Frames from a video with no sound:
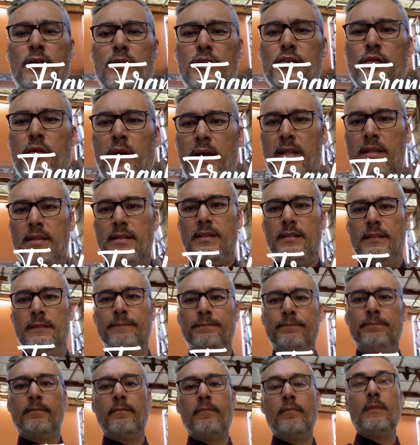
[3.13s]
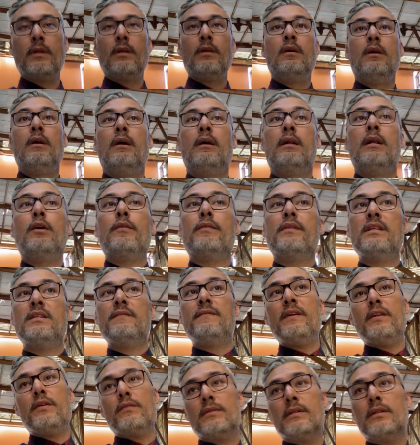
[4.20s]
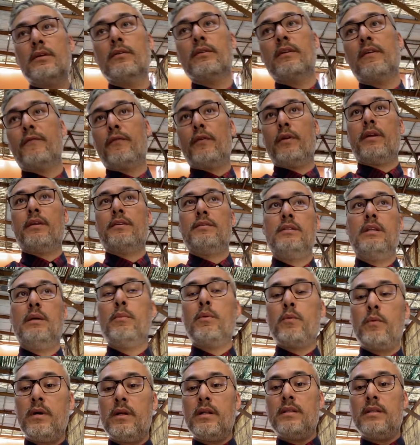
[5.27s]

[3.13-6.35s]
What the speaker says: Trades. Now this video is a little different because number one, it's